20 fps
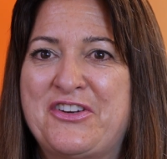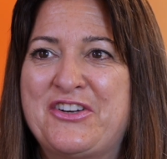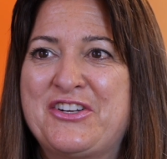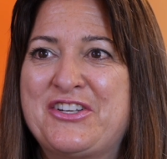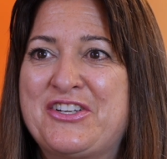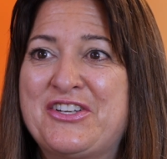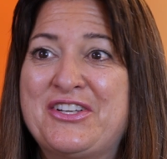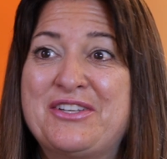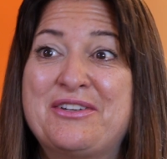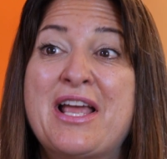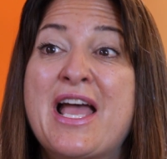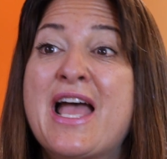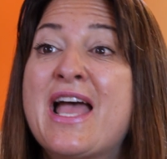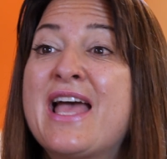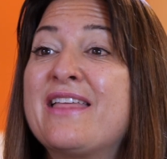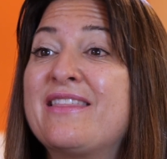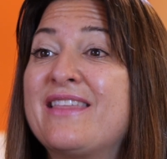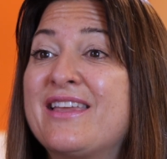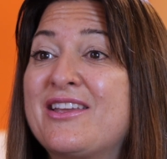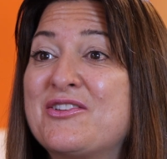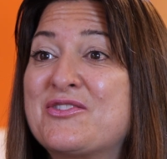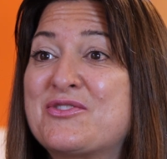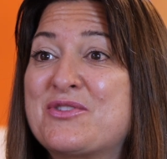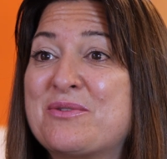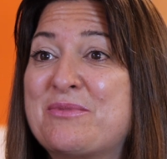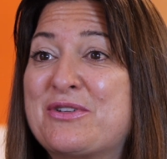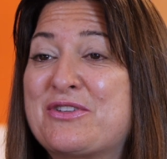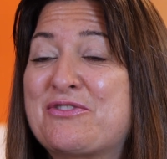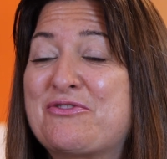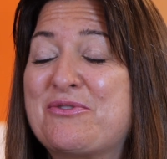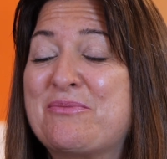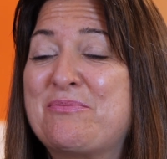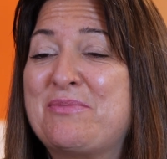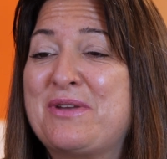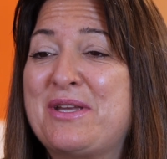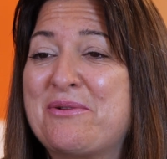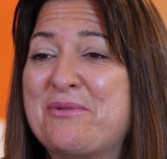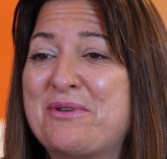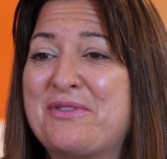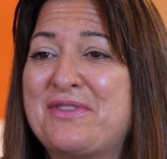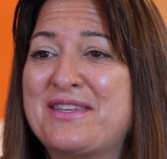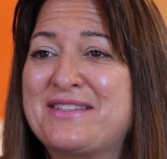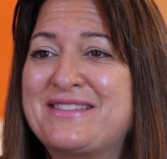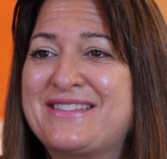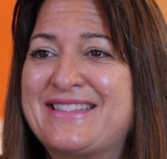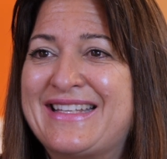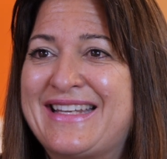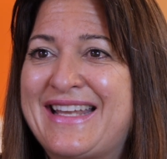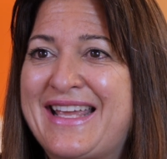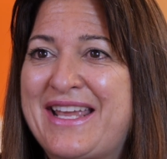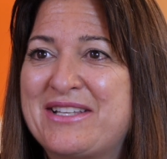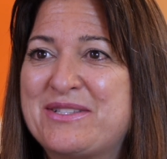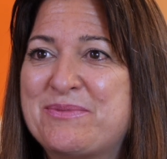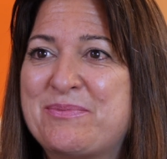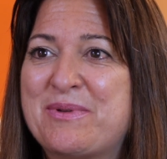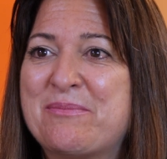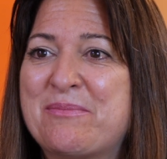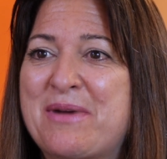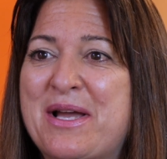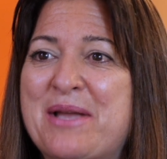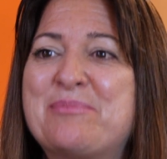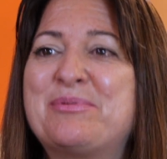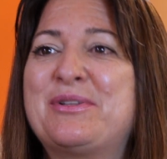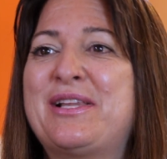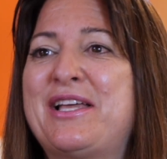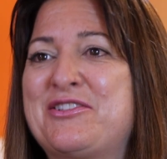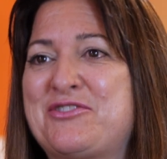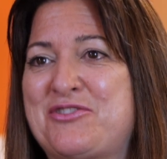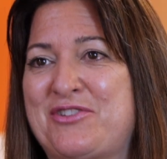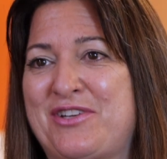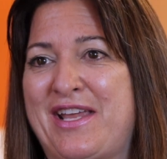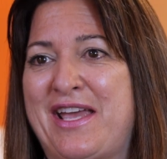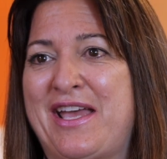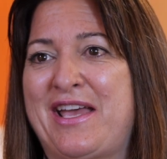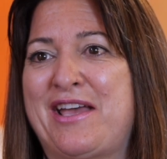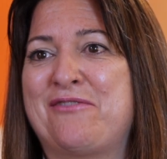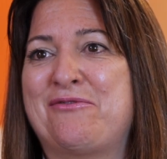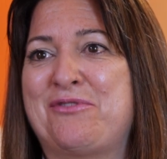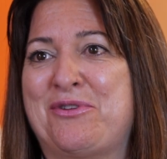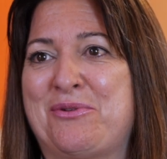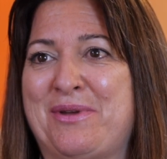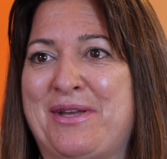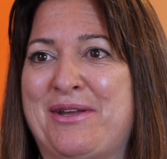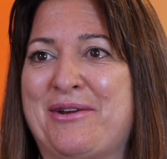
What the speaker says: Very good. Thank you so much for being with us today. It's been my pleasure to have you